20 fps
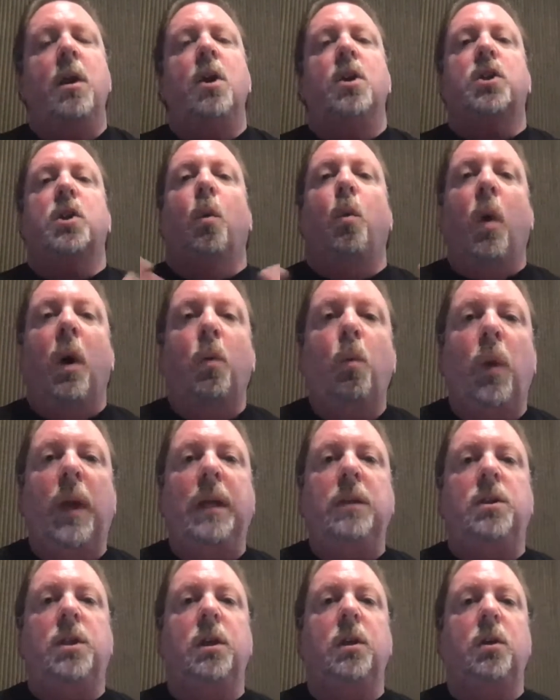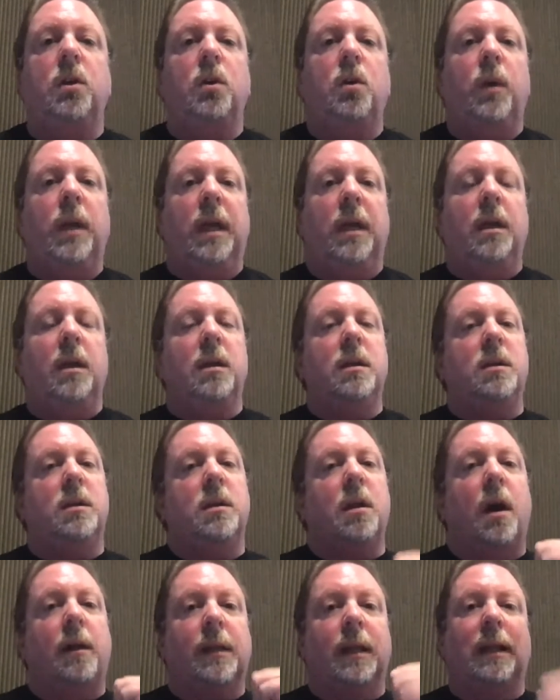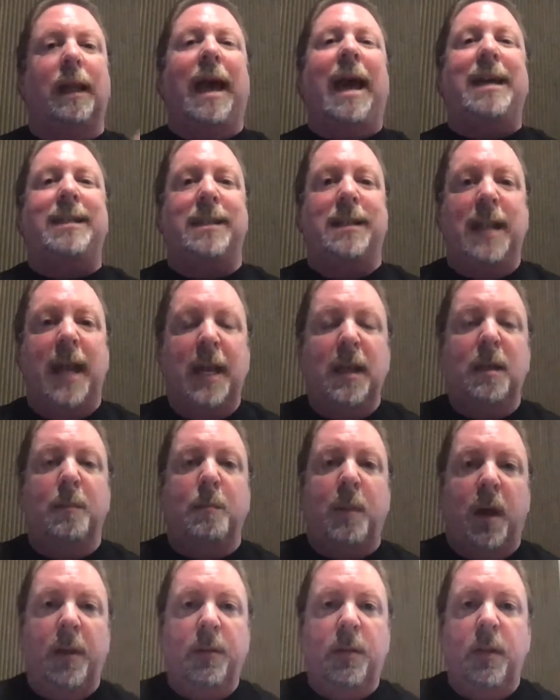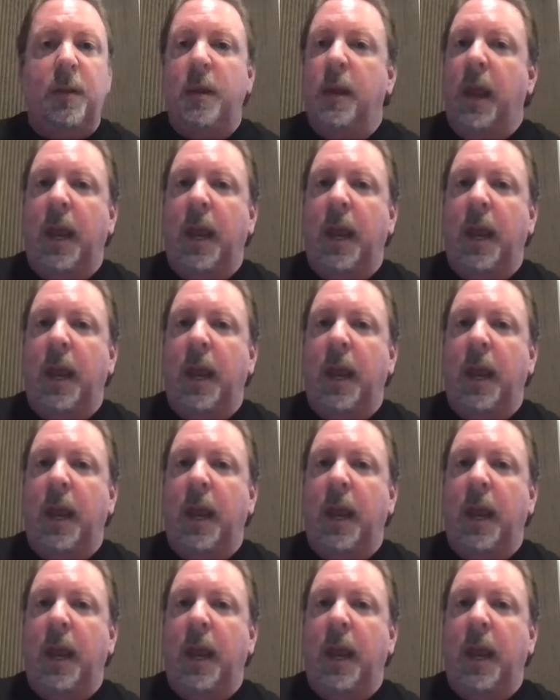So what we do is on the last day of the month,